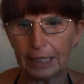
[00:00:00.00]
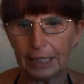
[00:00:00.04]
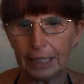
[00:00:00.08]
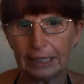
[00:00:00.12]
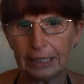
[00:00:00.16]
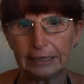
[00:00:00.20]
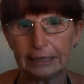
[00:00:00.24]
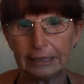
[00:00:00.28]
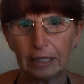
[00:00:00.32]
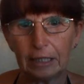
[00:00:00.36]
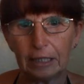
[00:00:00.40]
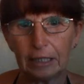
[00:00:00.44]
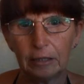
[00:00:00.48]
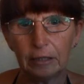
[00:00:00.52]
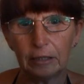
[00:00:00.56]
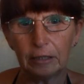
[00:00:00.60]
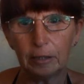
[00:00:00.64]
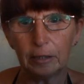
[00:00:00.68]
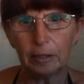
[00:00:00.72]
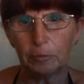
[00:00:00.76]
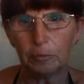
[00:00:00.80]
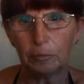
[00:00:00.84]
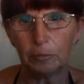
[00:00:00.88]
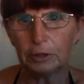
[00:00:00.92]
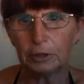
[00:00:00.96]
so I
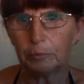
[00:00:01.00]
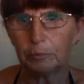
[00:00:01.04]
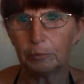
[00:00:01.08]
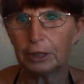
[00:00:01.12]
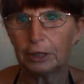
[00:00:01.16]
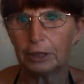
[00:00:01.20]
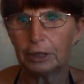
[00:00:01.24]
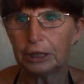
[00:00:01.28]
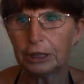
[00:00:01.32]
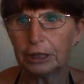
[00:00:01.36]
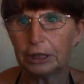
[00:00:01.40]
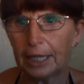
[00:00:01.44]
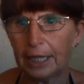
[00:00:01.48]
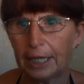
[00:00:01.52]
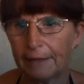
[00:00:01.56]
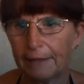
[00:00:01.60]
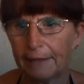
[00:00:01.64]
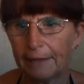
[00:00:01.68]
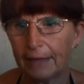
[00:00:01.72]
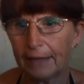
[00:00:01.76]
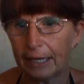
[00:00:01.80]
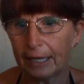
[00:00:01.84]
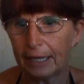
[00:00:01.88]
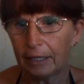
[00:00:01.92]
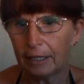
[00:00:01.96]
would appreciate
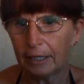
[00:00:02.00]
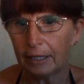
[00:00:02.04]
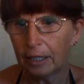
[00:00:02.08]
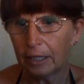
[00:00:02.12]
that.